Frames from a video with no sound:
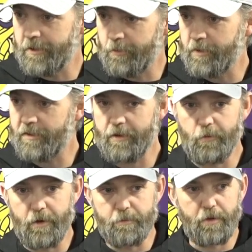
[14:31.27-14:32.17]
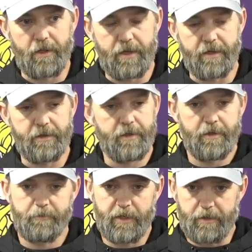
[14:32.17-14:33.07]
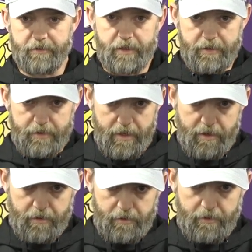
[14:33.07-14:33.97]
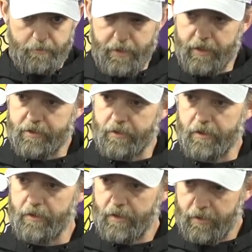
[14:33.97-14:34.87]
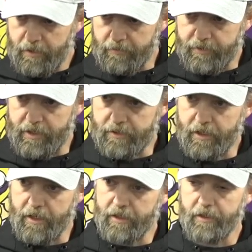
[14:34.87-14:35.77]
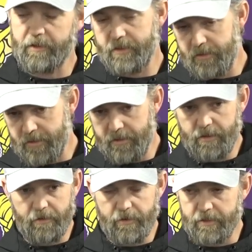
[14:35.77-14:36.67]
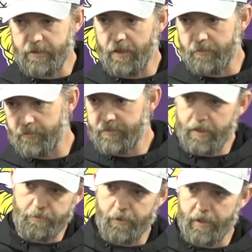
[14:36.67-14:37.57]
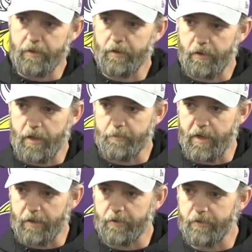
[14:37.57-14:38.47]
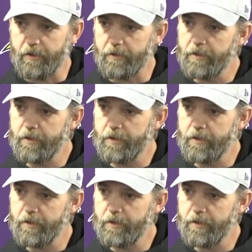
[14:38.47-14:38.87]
you know, within one play, because he just had a clear picture of TJ, and TJ did a great job of separating on a linebacker there.